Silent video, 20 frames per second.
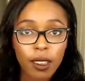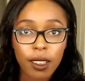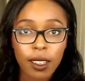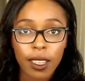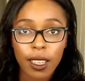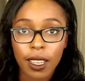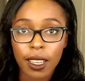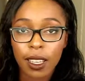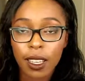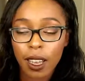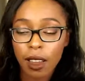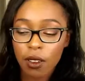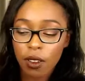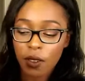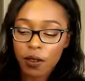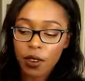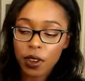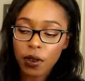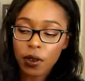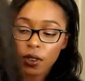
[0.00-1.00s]
like I don't
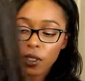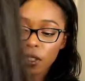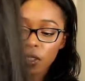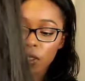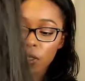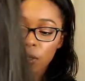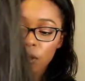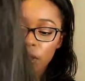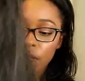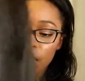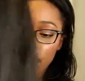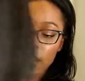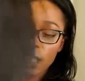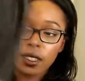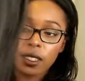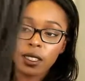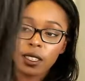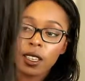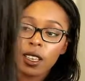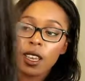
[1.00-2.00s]
even know what to do with
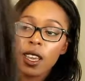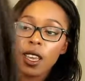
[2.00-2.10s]
this.